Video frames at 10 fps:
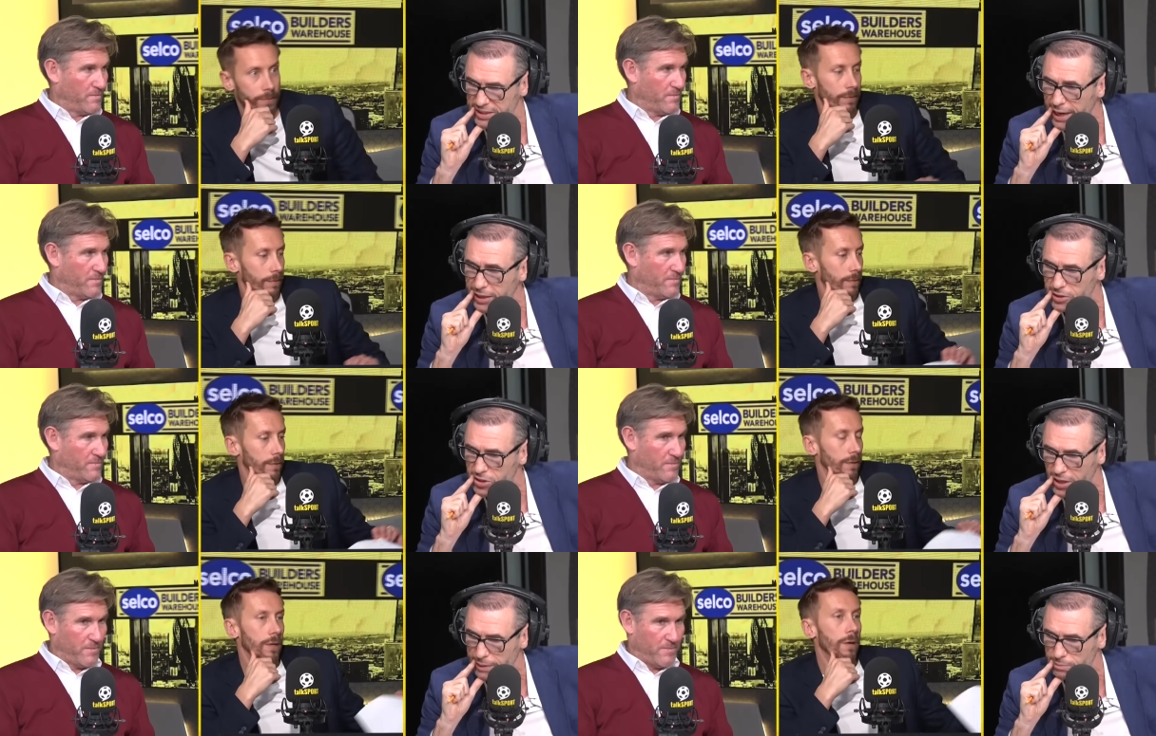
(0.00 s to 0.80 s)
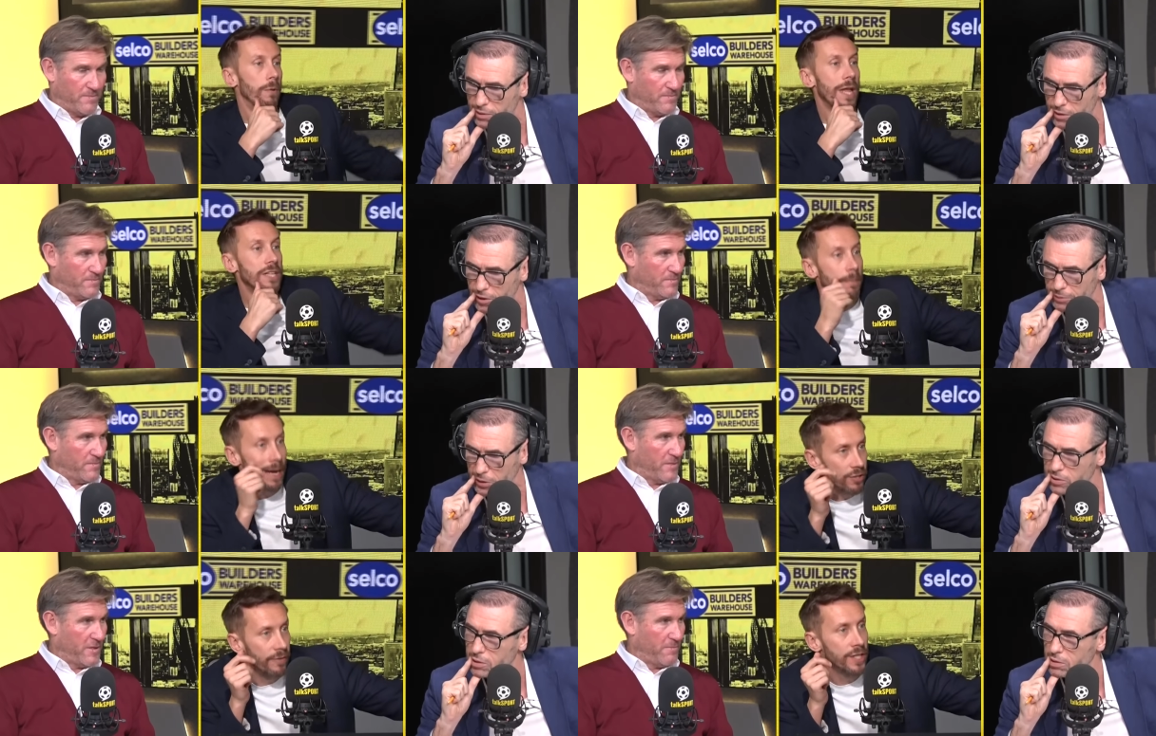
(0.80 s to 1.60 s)
Speaker 1: exactly the same.
Speaker 2: Well, that's a
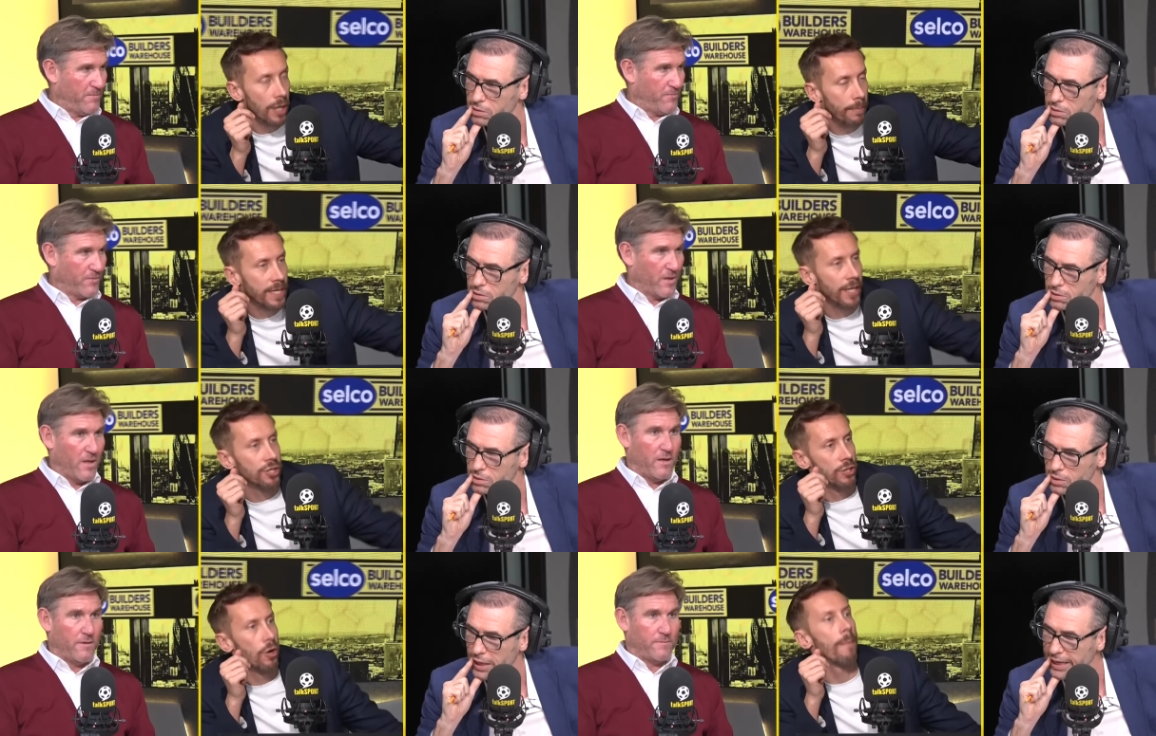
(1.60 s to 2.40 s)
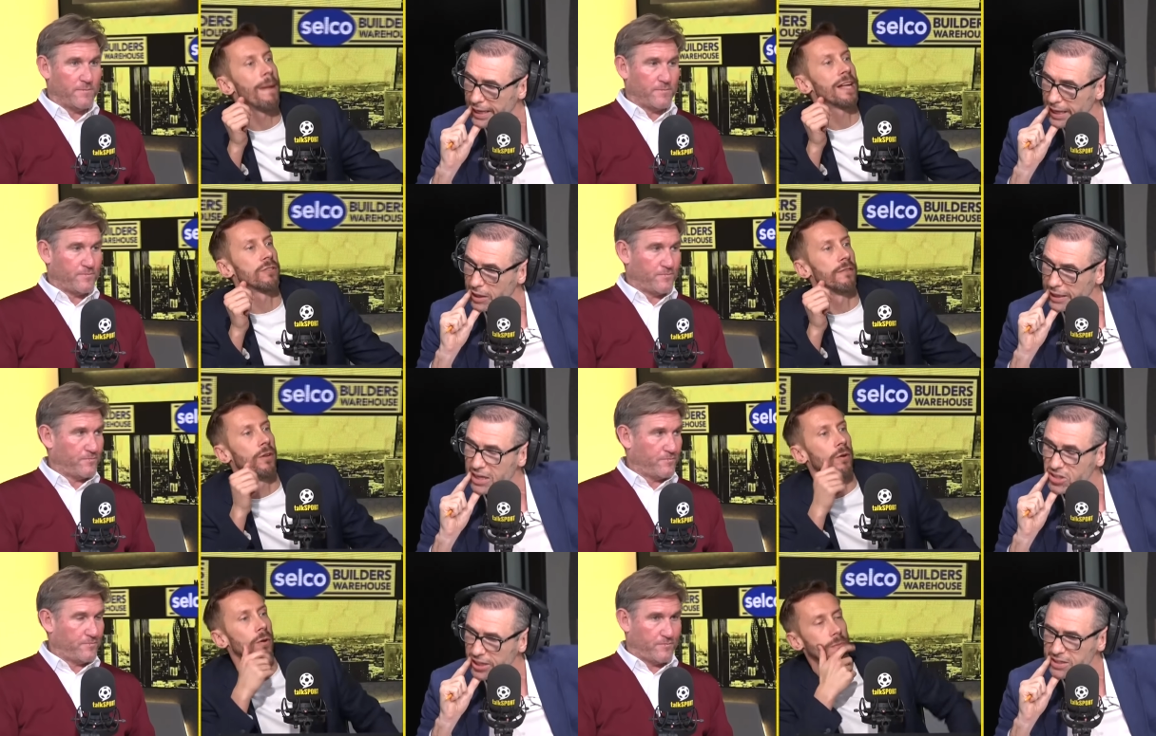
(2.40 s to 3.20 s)
matter of interpretation. It's
Speaker 1: not it, a matter of.
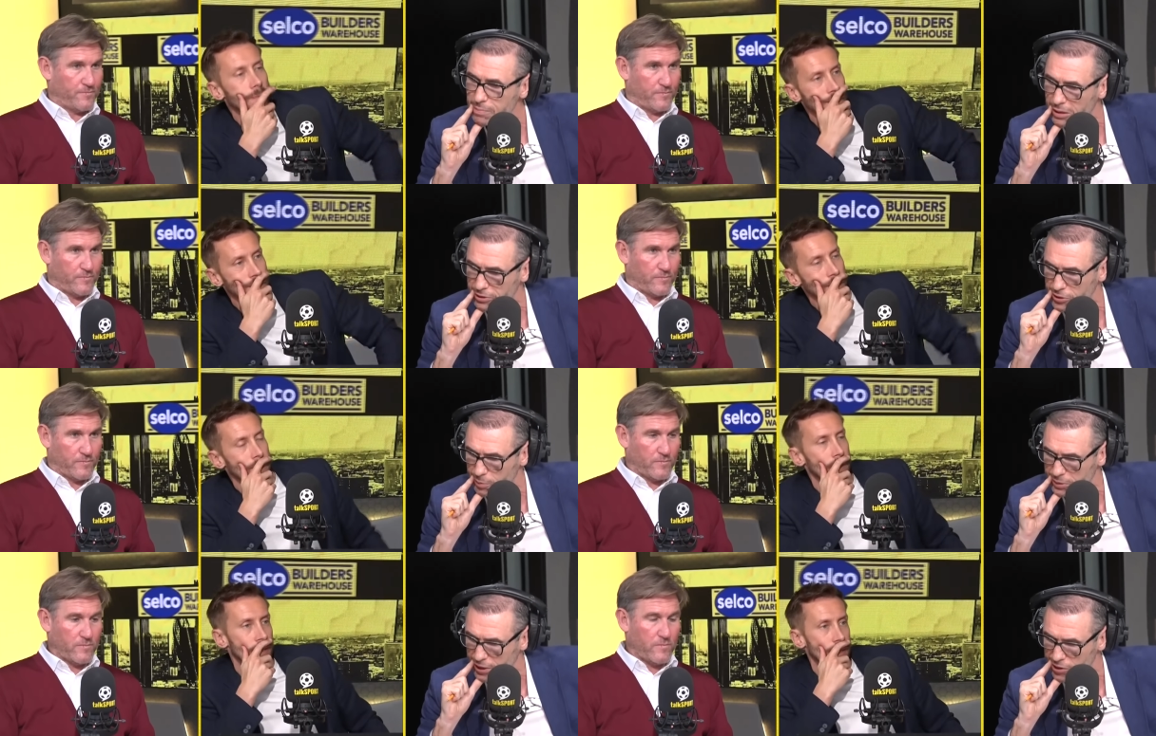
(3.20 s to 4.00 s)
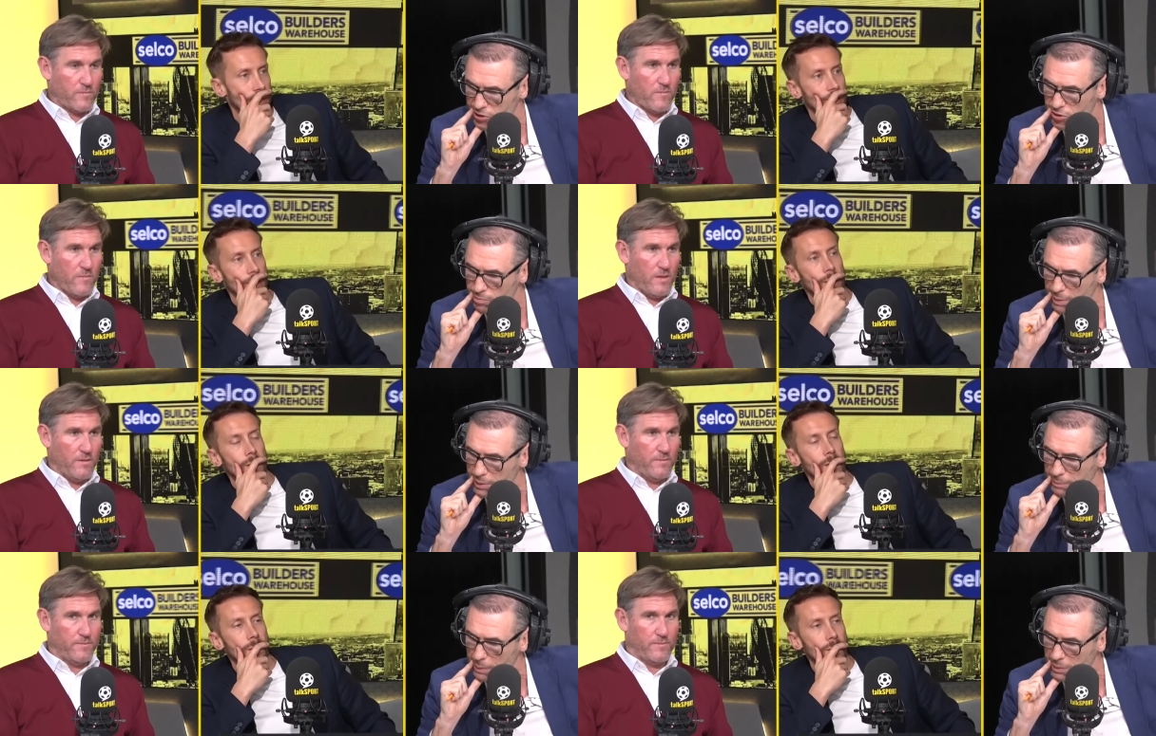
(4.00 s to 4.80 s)
Yes, law. It is a matter of interpretation. So maybe
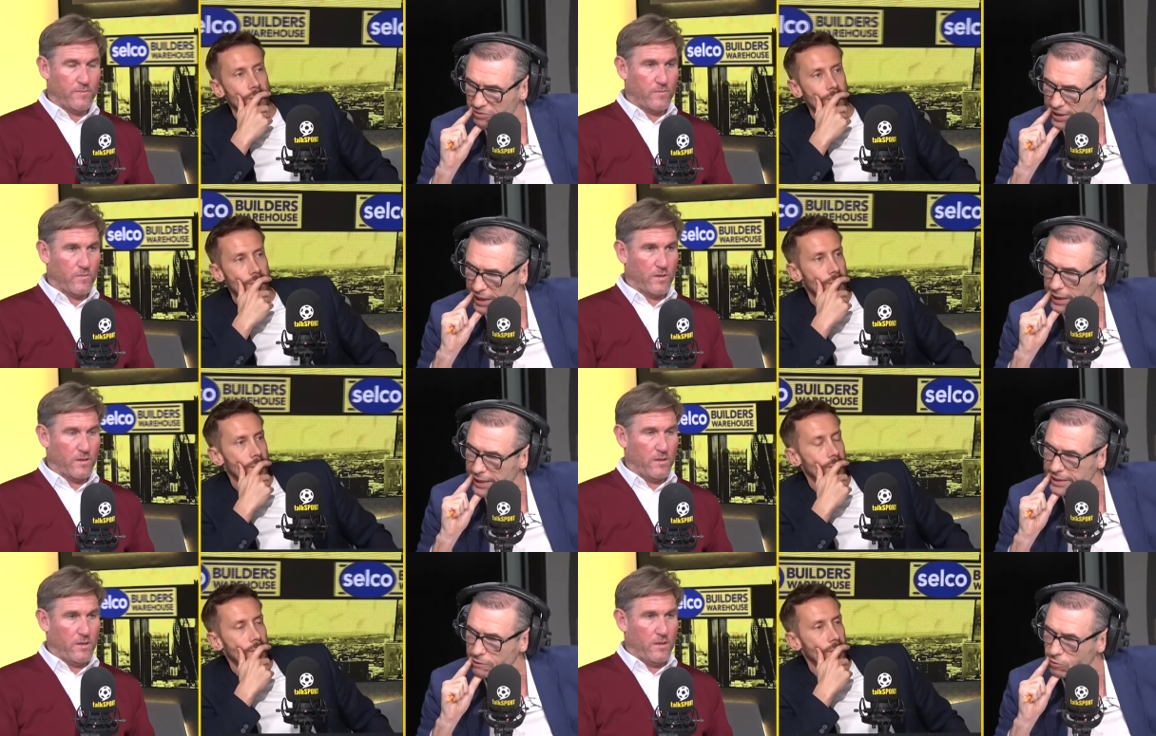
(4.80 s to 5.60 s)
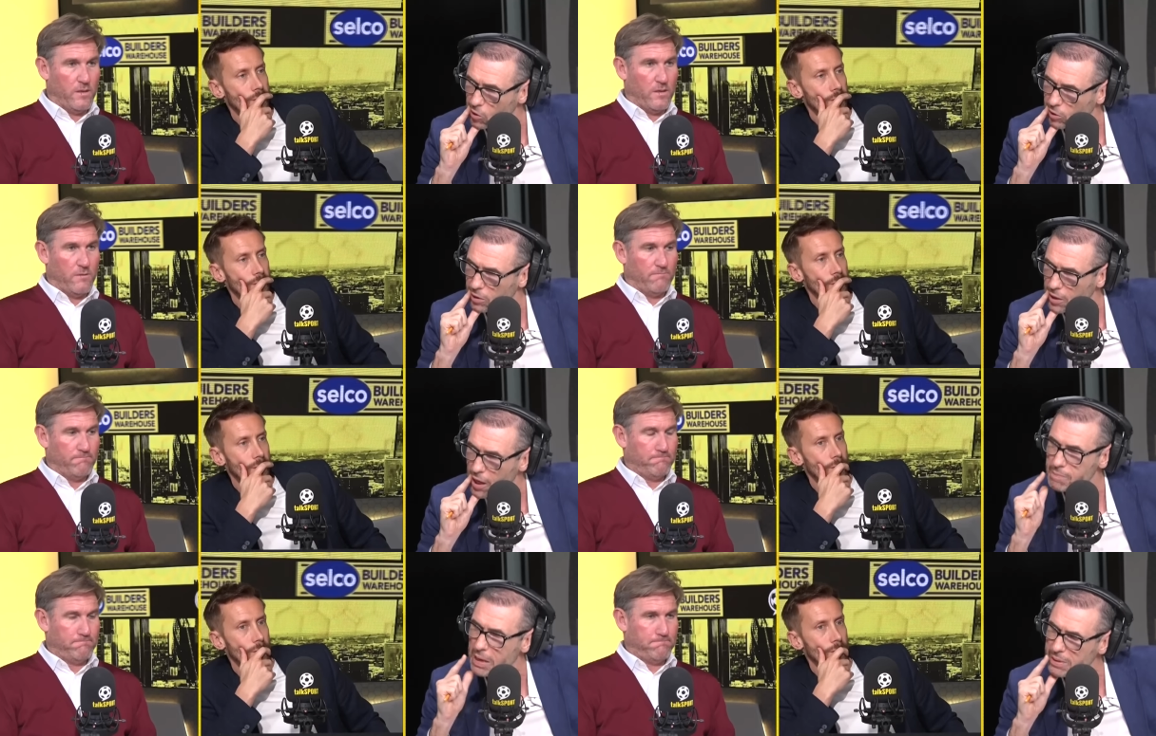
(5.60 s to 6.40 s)
the people in V A R are getting that wrong,
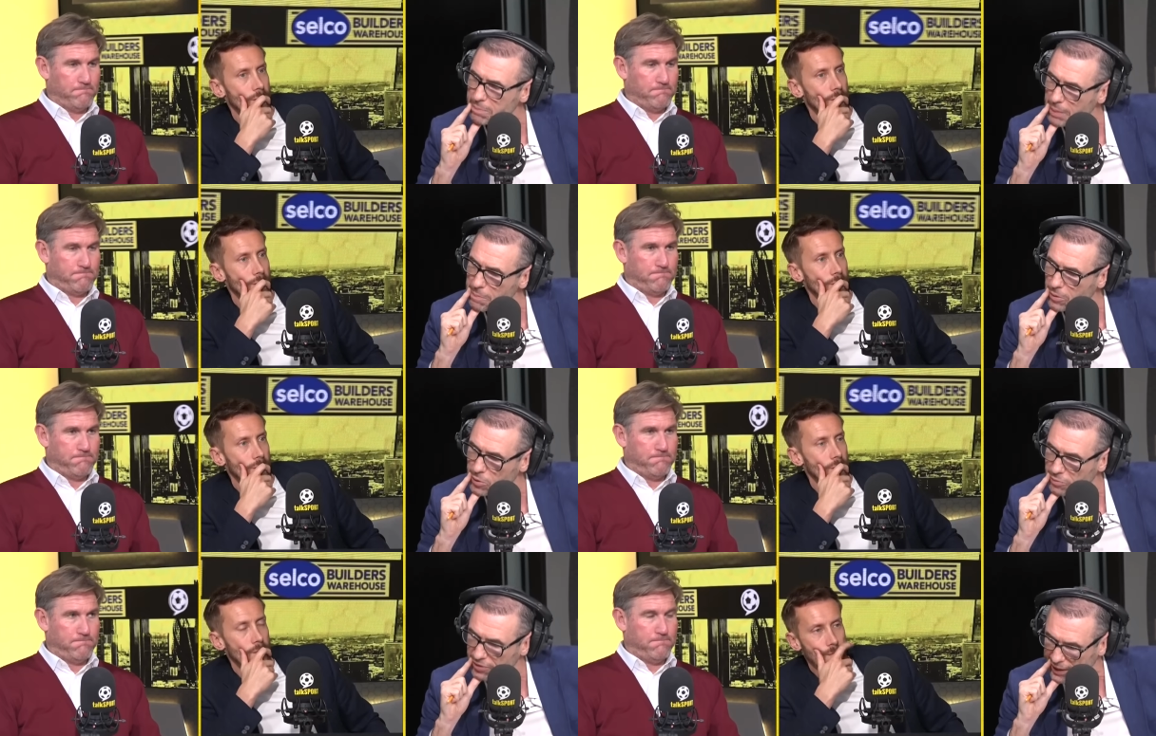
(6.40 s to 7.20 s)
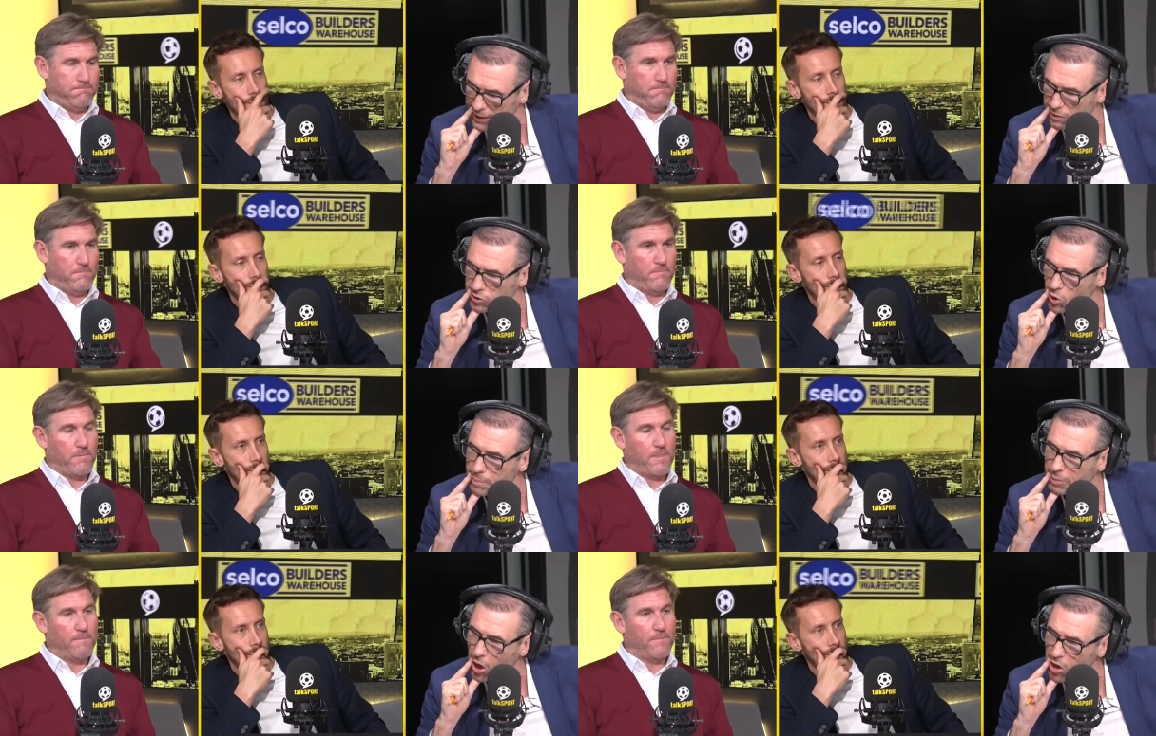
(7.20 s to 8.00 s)
and maybe the people who are in V A R don't
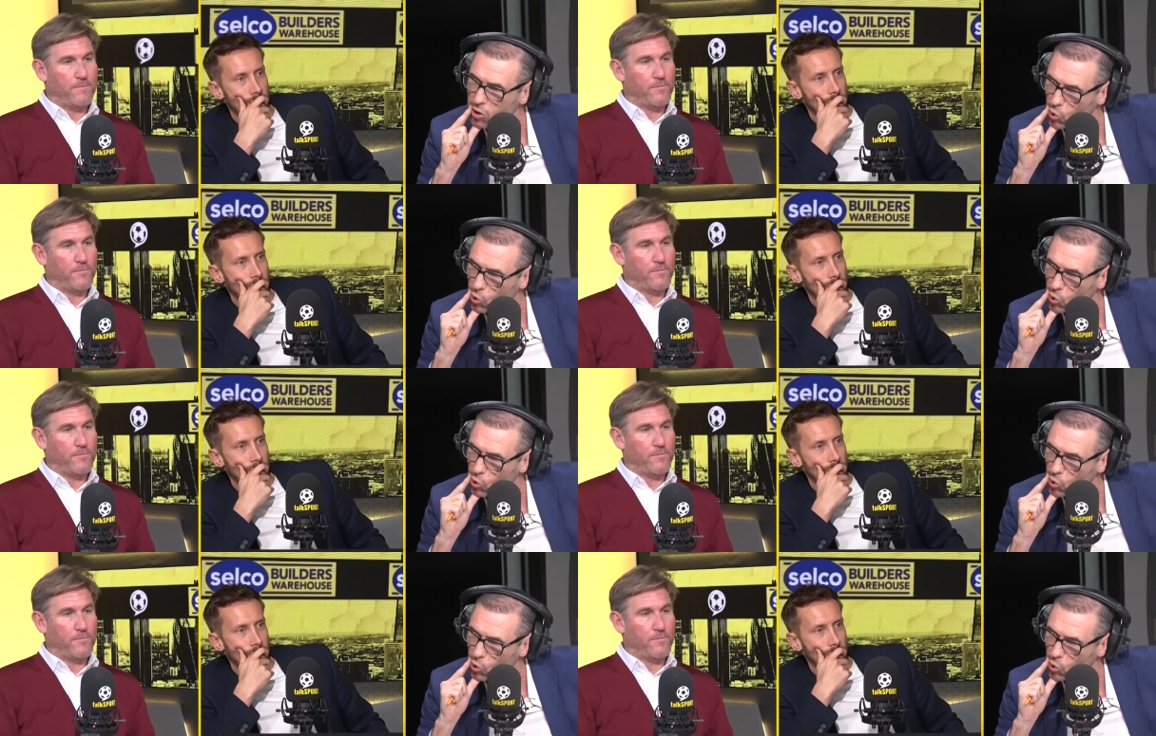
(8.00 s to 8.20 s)
apply the